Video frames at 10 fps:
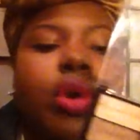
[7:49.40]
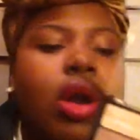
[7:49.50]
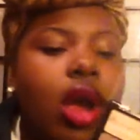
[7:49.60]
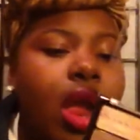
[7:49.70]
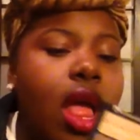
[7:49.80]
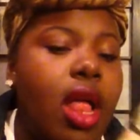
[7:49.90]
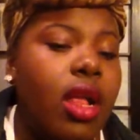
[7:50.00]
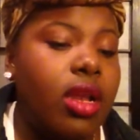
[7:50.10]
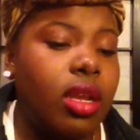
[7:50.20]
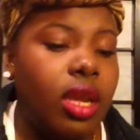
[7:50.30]
are
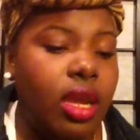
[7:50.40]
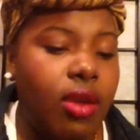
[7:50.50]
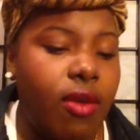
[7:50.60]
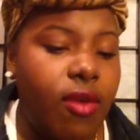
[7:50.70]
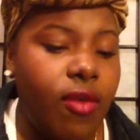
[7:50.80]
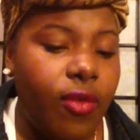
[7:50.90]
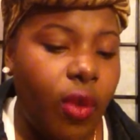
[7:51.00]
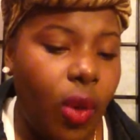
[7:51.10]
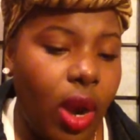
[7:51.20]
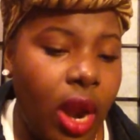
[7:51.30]
looking
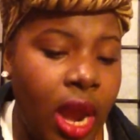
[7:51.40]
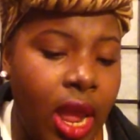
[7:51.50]
for.